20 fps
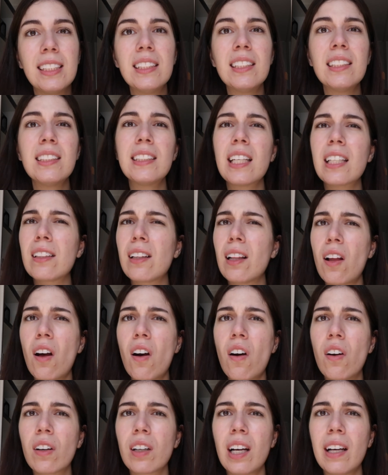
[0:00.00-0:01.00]
didn't take
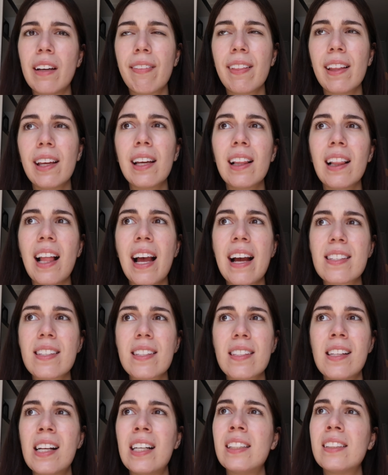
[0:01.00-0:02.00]
long, I think less
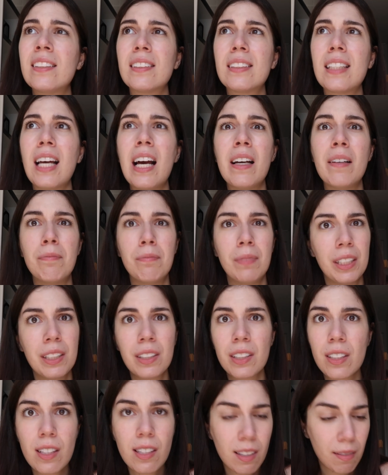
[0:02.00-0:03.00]
than 10
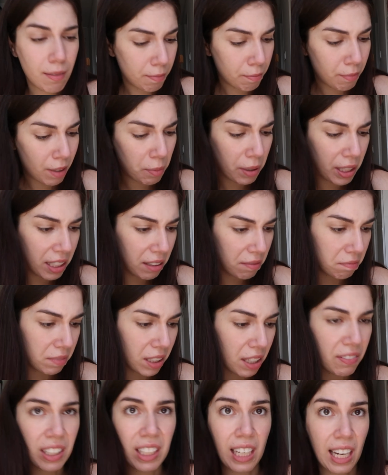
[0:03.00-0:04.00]
minutes, maybe
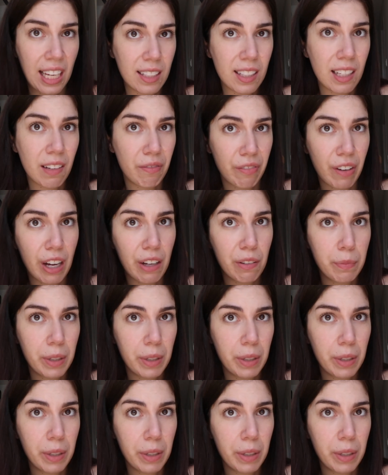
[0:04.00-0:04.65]
even less than 5